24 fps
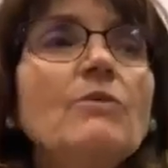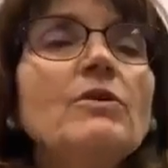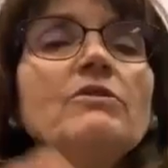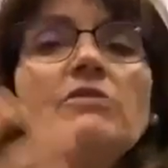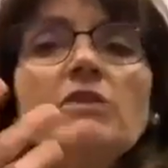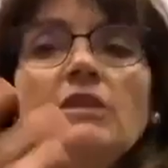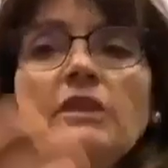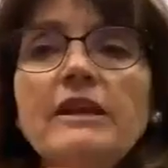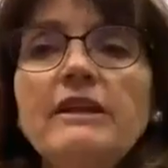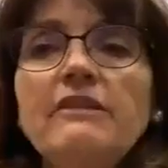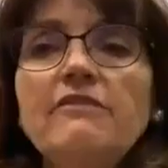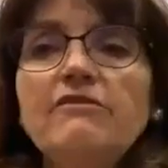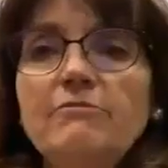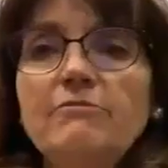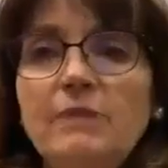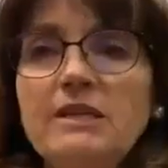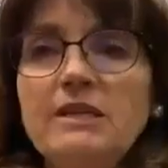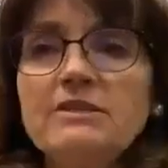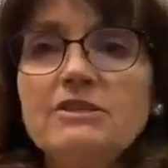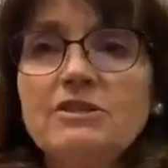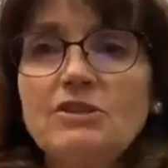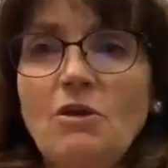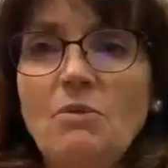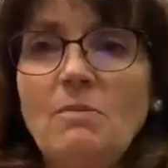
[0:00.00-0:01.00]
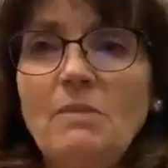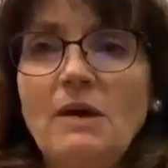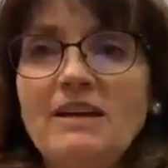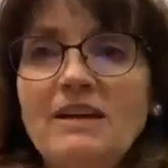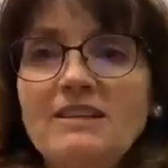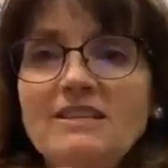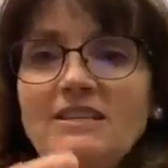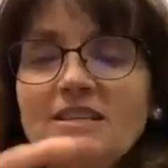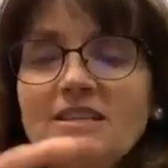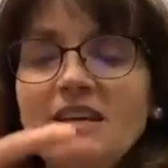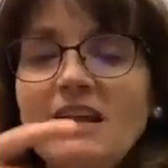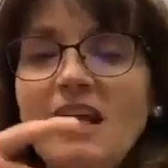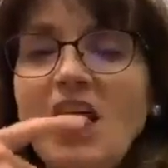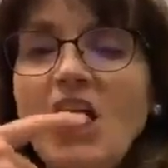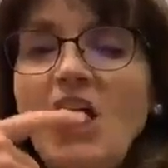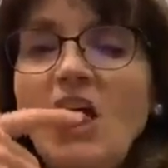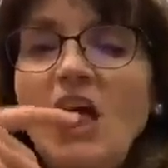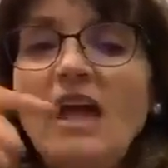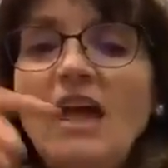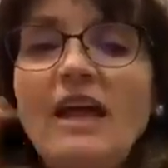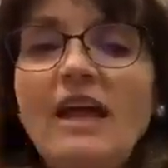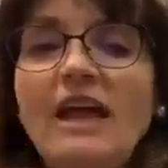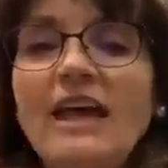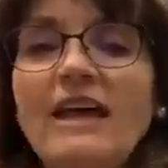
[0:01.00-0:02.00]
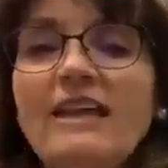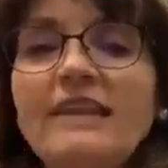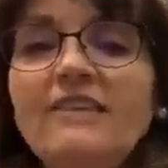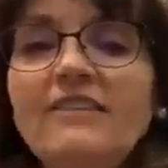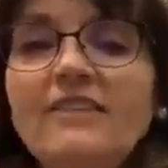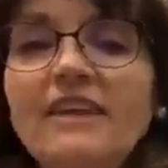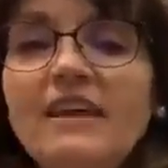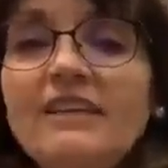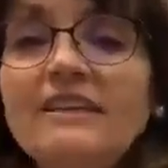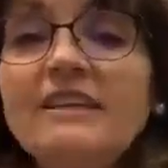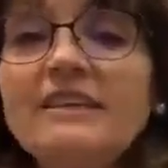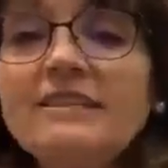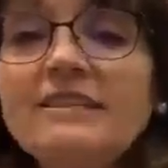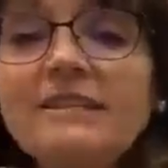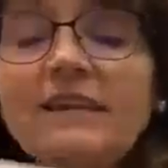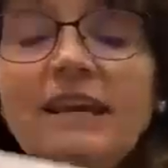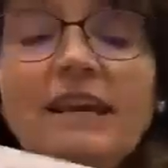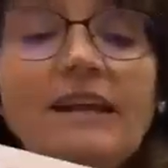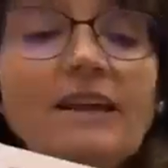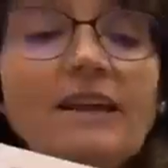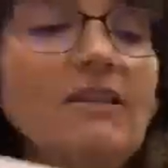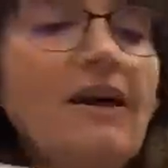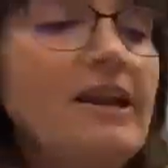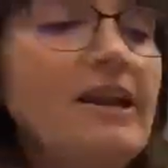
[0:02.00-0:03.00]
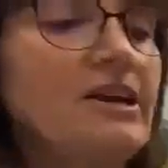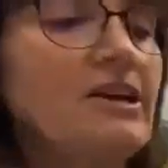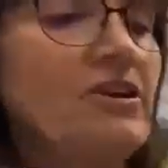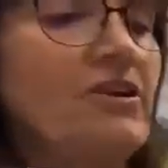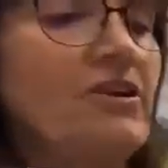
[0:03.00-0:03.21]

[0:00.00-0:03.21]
would relieve me so much. And that does take a lot of